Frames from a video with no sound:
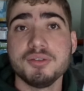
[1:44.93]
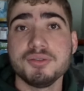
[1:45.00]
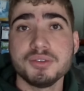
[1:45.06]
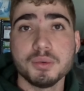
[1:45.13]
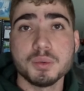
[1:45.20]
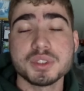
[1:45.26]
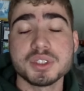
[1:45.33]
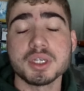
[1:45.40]

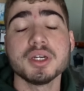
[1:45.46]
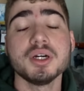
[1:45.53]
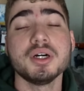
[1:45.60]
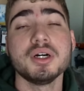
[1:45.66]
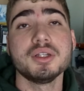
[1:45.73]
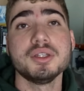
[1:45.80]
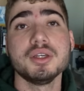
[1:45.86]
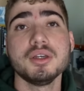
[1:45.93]

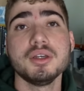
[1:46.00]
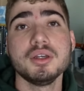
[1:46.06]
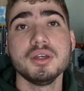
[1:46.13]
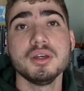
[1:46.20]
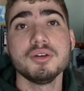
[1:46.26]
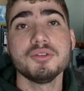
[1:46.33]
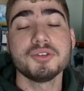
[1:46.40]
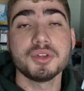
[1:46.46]

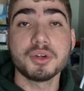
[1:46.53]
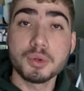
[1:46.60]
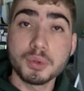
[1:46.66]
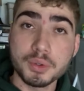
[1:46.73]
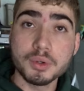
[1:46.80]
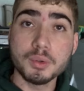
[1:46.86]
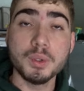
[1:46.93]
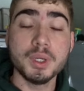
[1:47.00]
for the
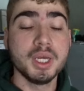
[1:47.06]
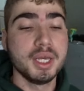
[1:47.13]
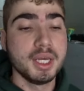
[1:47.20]
crew.